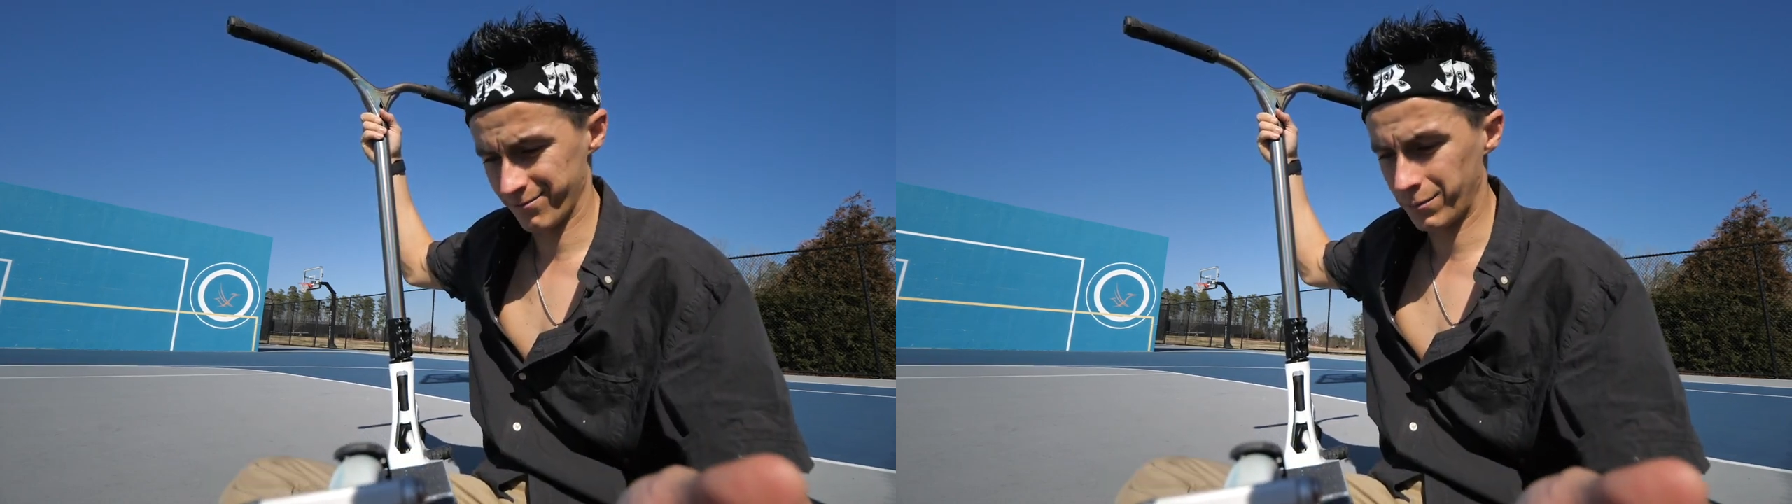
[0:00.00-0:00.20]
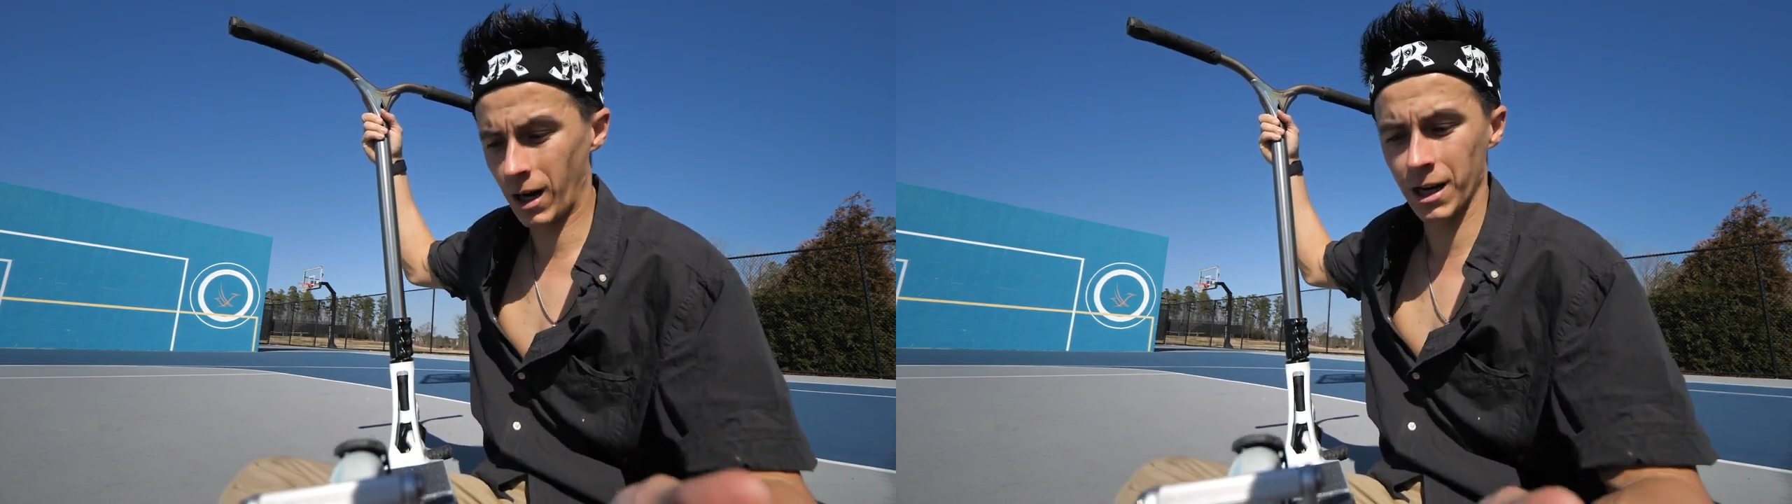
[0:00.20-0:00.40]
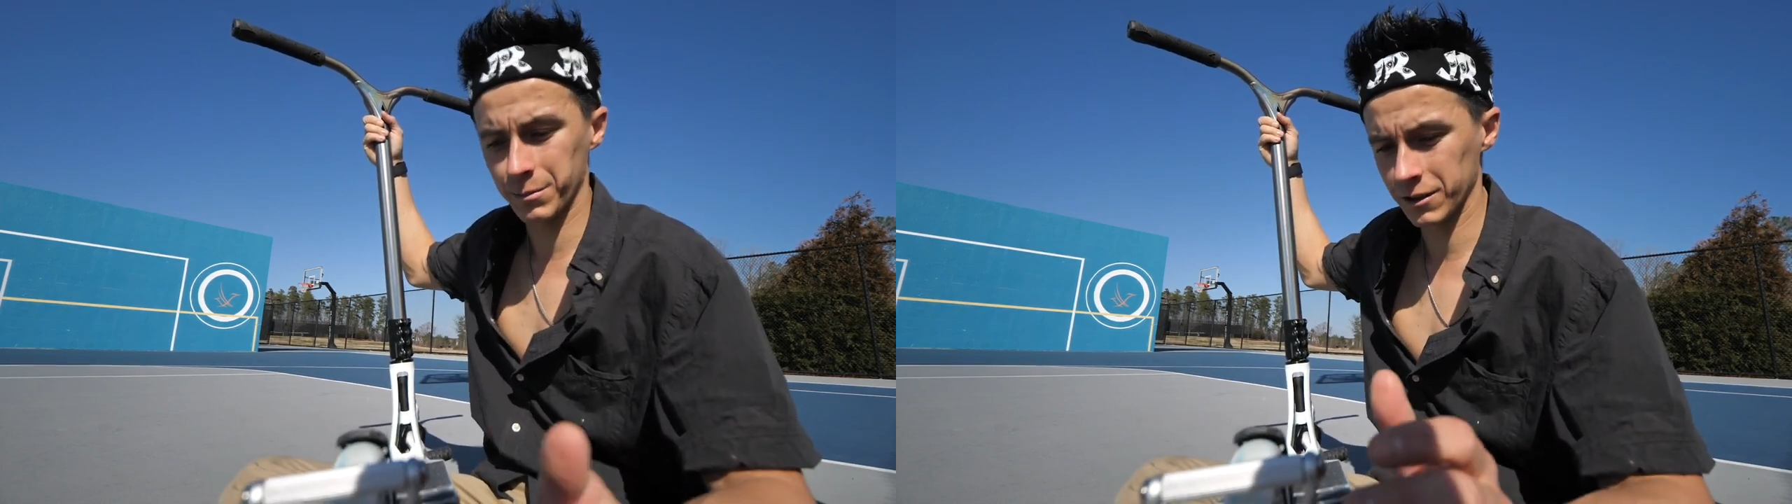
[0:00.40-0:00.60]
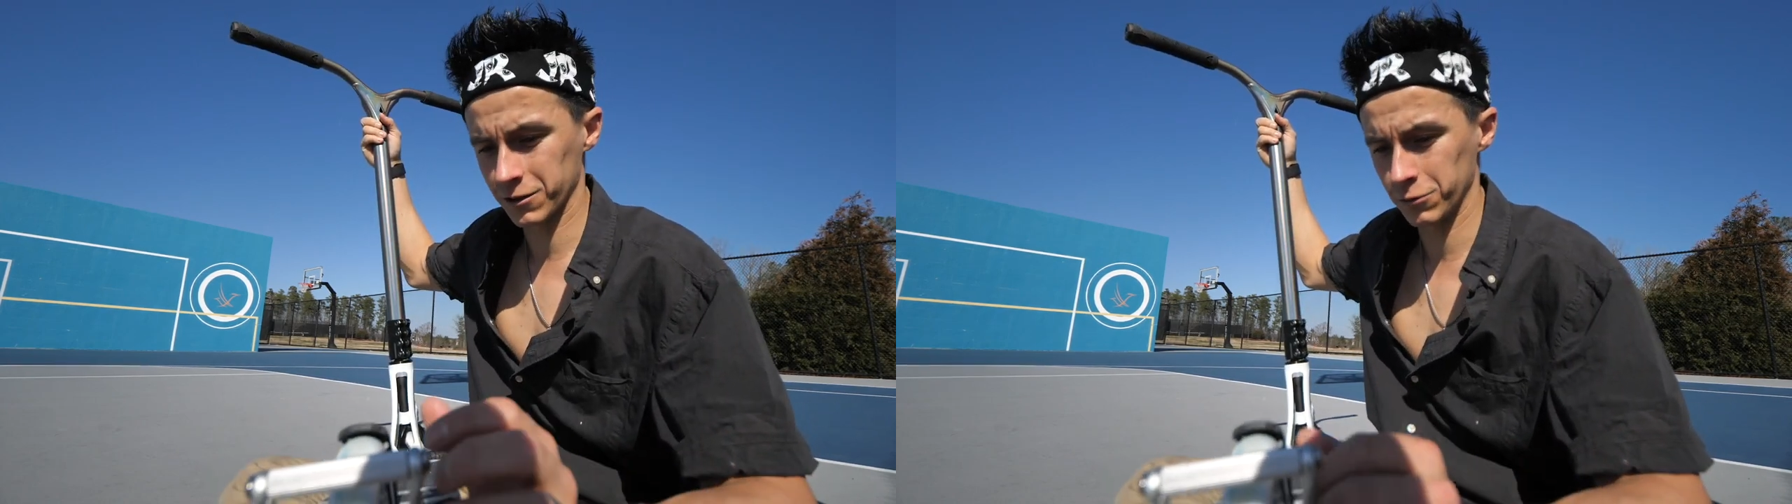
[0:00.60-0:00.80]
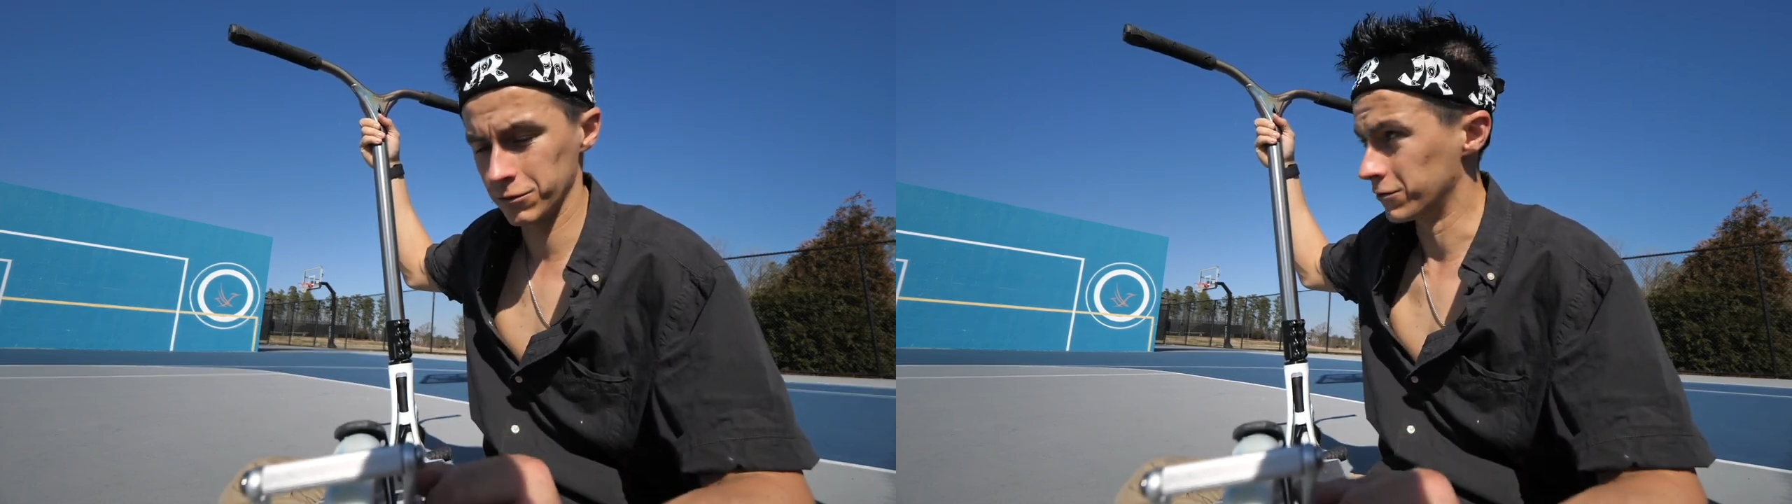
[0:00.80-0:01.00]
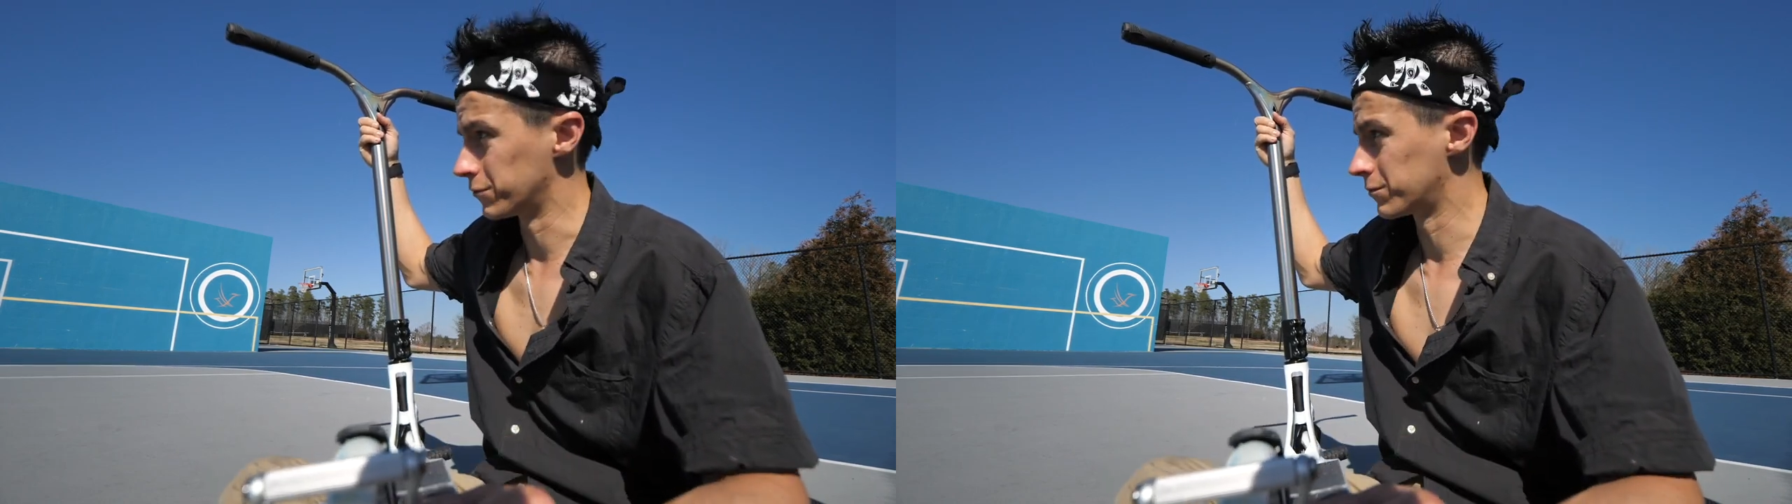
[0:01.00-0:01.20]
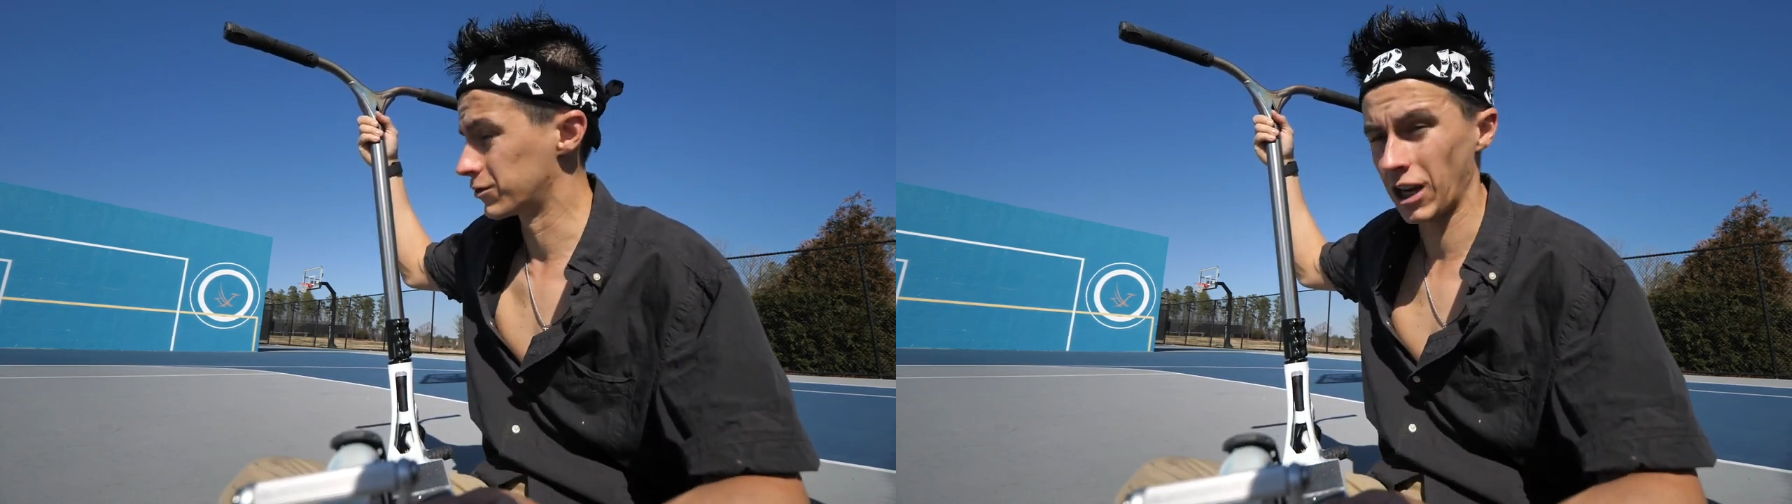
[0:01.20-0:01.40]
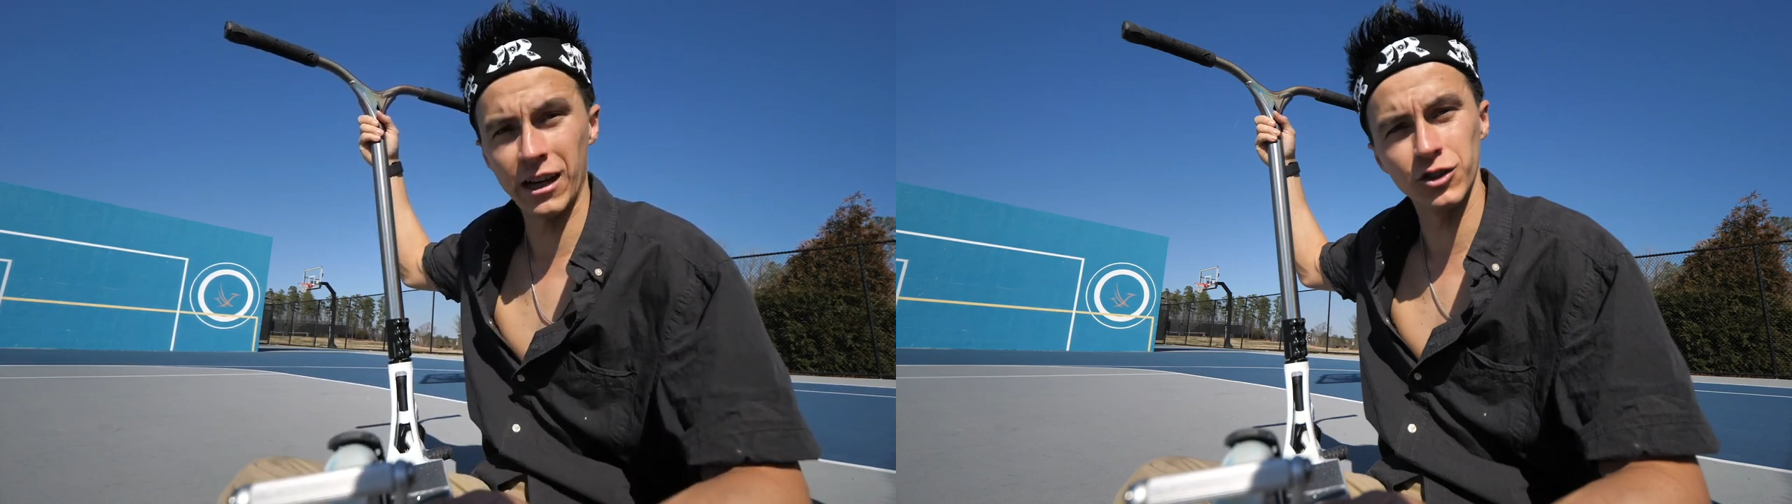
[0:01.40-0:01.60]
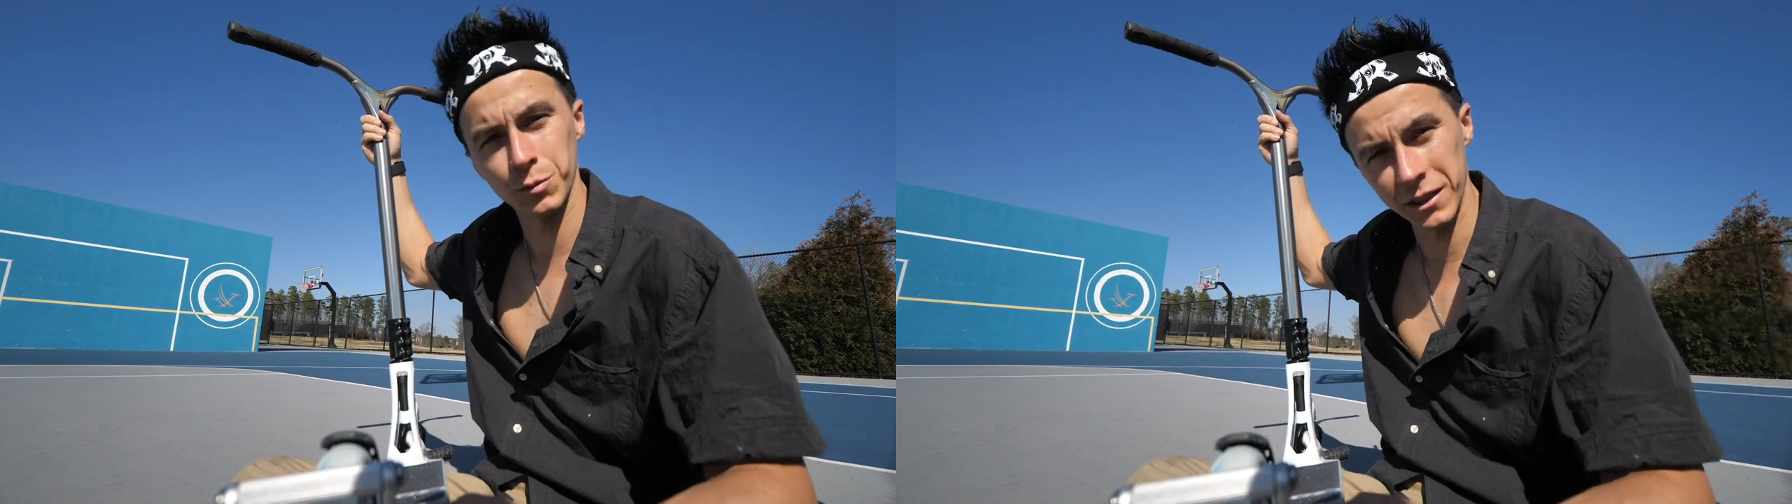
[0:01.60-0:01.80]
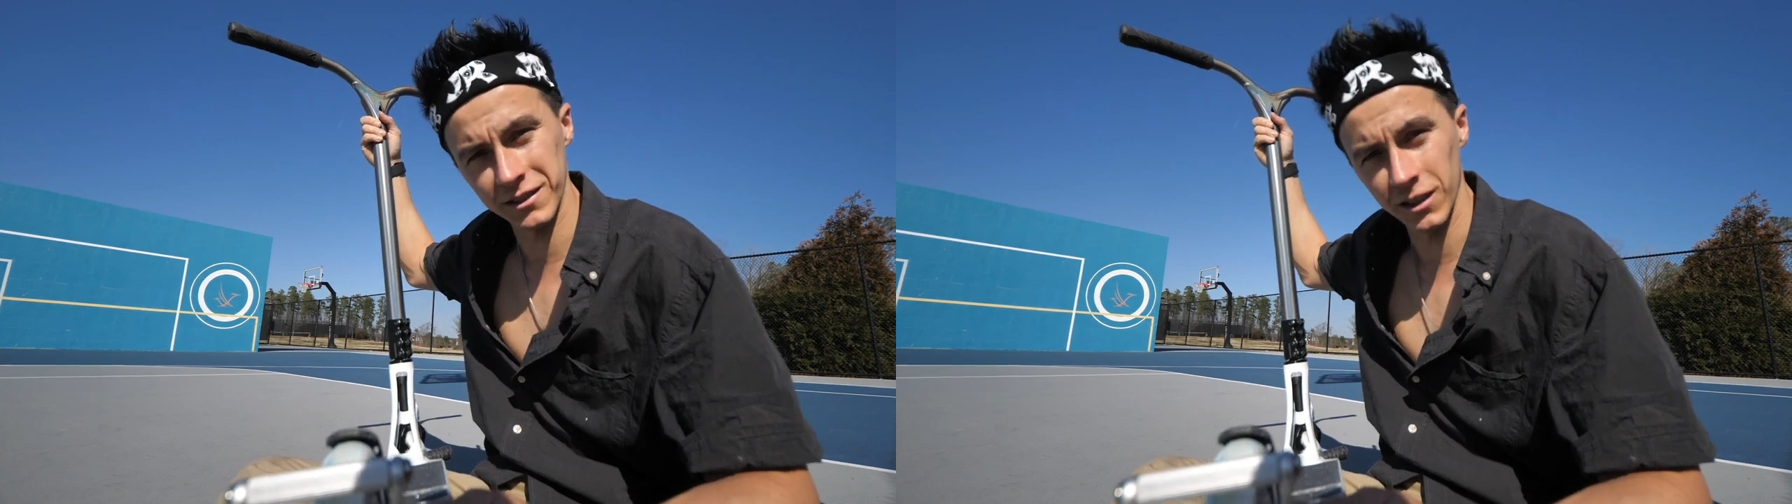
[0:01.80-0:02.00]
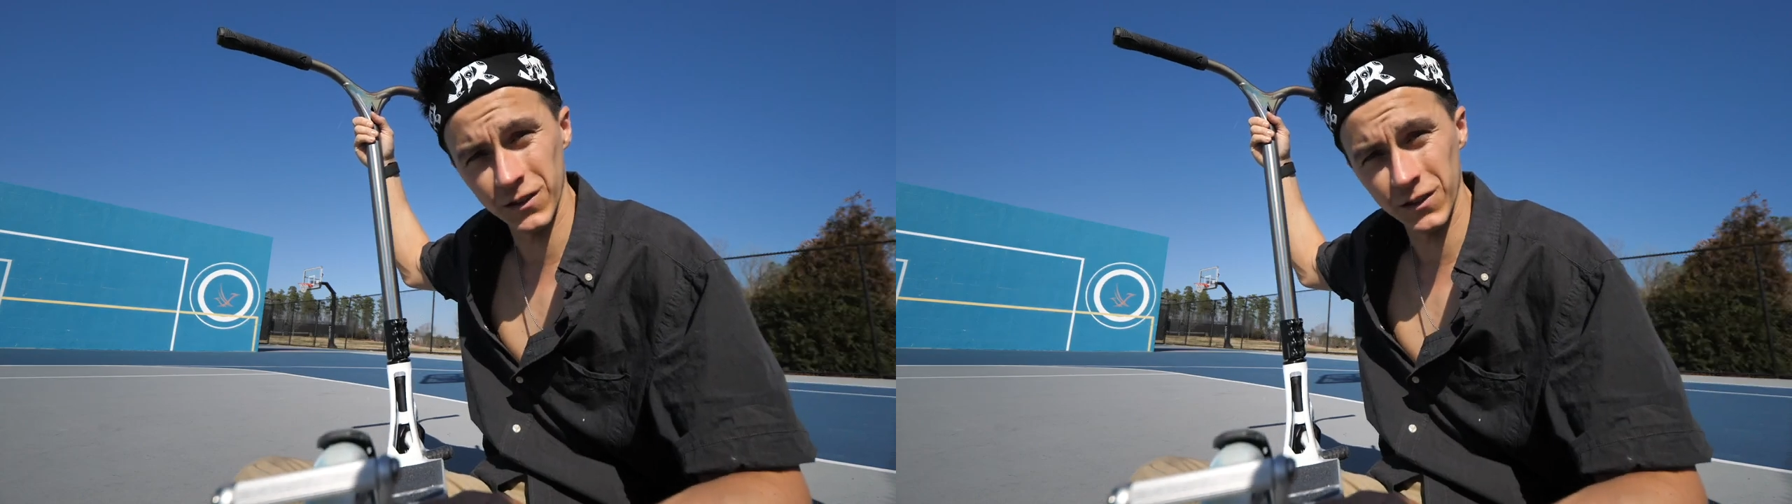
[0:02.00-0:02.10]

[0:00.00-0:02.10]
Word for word: mod my scooter and challenge myself.